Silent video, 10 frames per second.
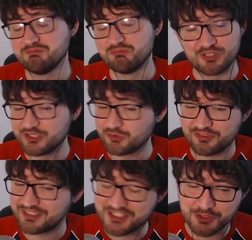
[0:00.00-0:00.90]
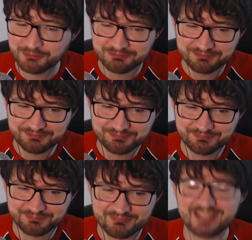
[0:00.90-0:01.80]
Really don't think so.
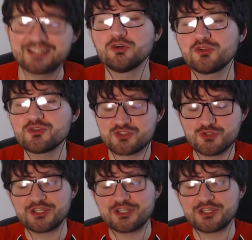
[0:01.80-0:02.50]
And I know those two